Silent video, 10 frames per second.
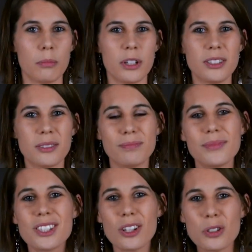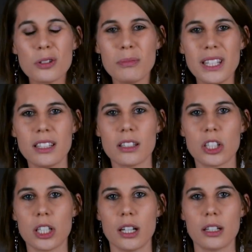But social media
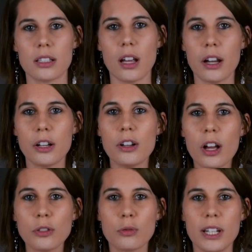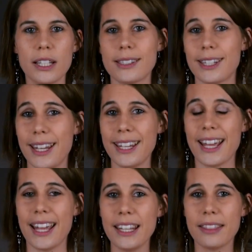shares are not really
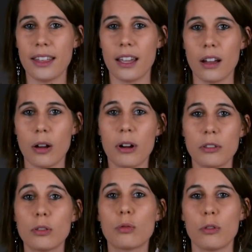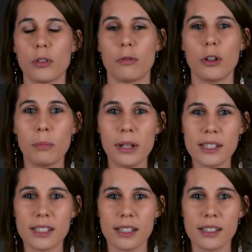saying anything about the growth of your
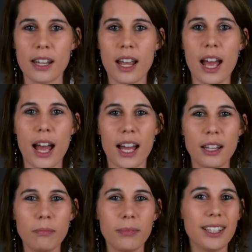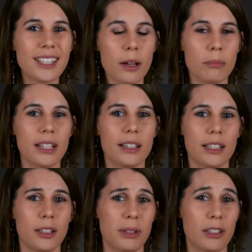business, and it can be a
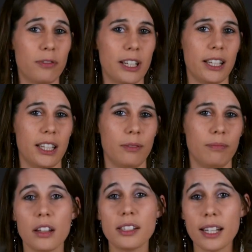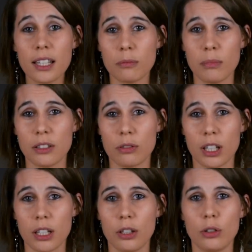little bit flaky. A second
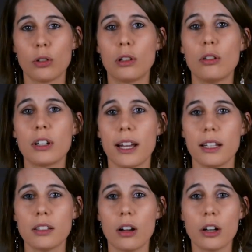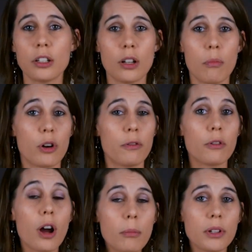metric you could look at are the number
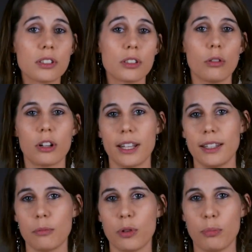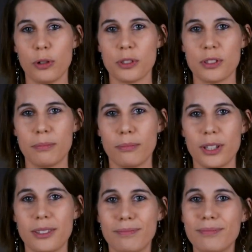of comments you are getting per post.
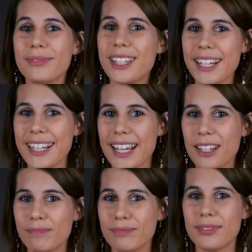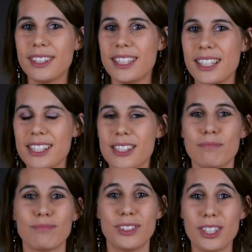But then again, this
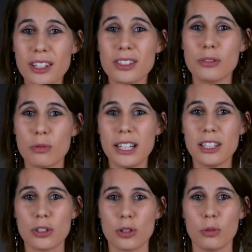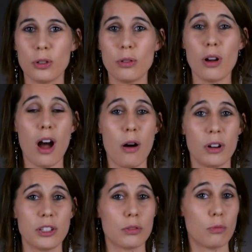doesn't really show you how
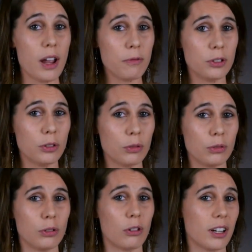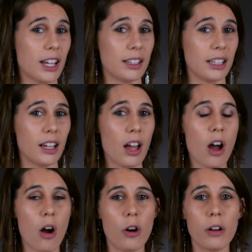much revenue you are getting
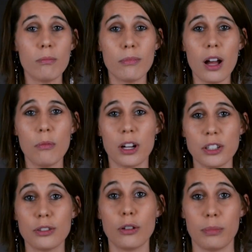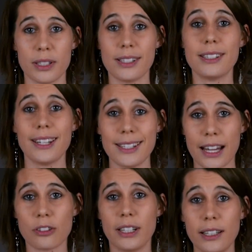or how much your business is
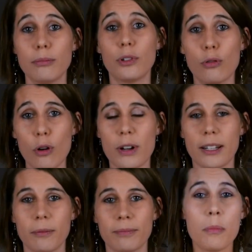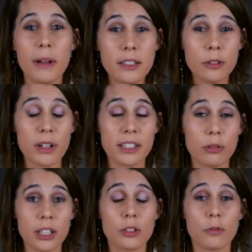actually growing. A better
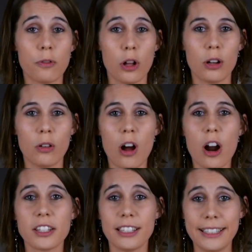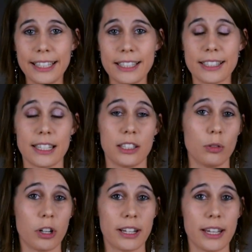metric to follow are the leads that you are